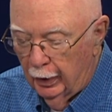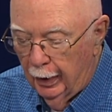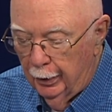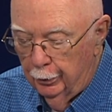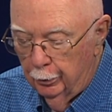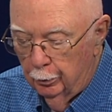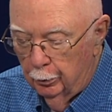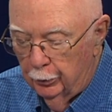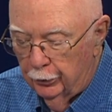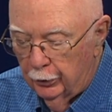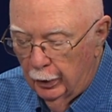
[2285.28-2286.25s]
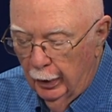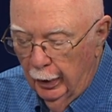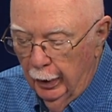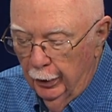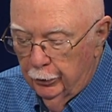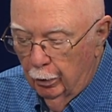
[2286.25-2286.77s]
Sky News
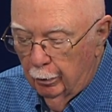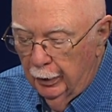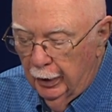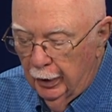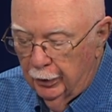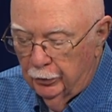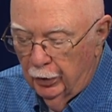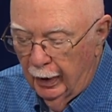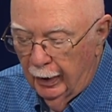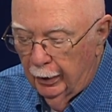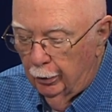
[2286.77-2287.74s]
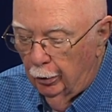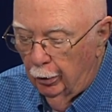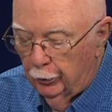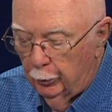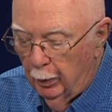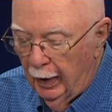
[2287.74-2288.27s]
He's already got a target
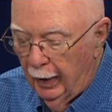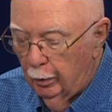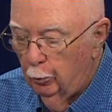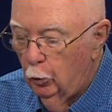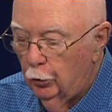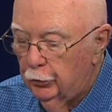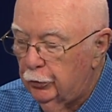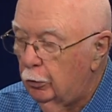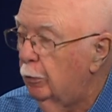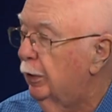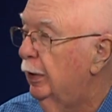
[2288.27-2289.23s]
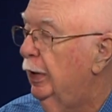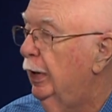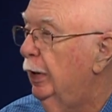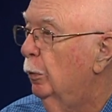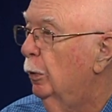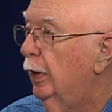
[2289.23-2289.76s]
on his back more so than
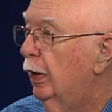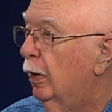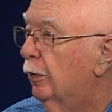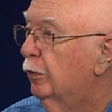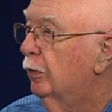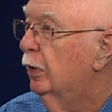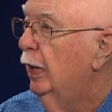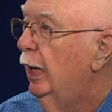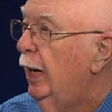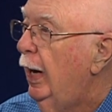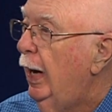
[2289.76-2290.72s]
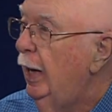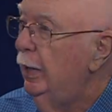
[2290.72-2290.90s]
anyone else. That's right.